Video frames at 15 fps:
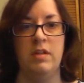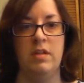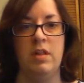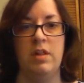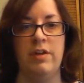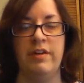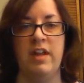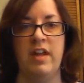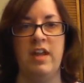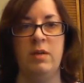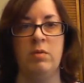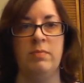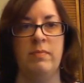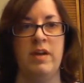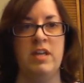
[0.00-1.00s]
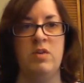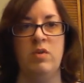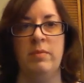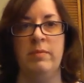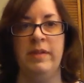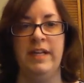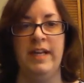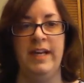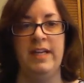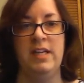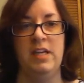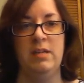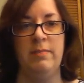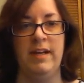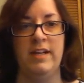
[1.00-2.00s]
Log in with my Albany
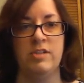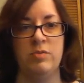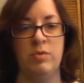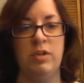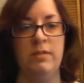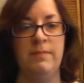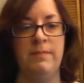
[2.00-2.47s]
ID and password.